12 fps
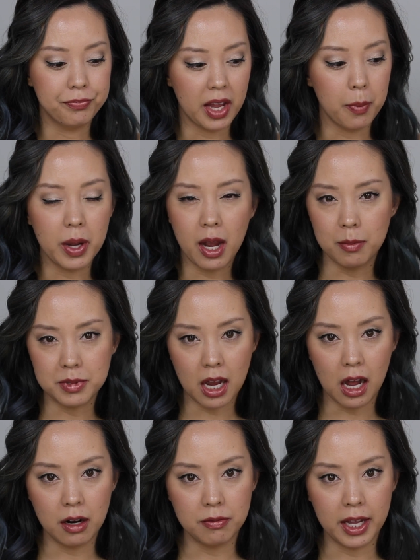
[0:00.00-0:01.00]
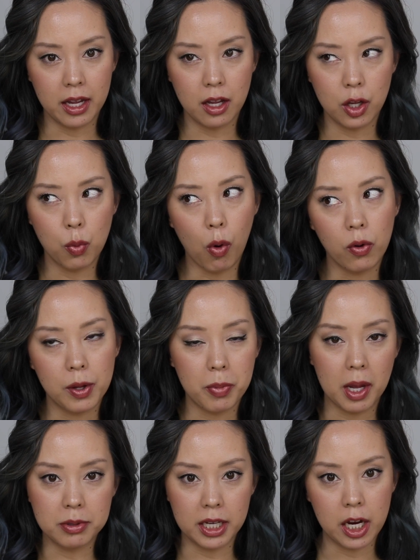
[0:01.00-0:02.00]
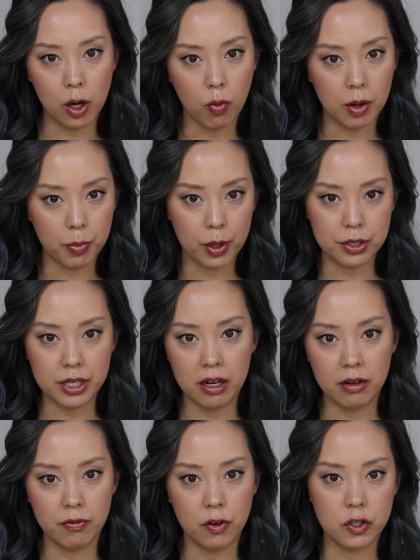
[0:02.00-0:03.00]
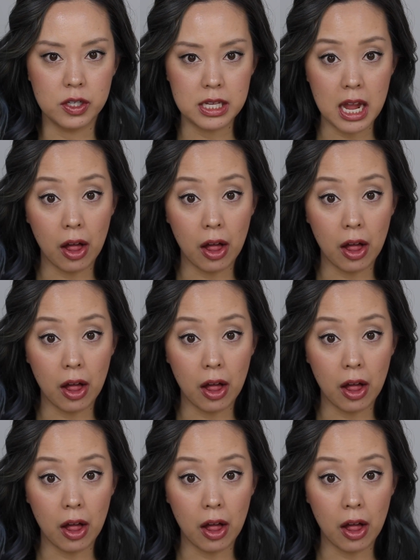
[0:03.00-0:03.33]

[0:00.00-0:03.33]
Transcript: it becomes kind of like you won't be able to hear one person versus the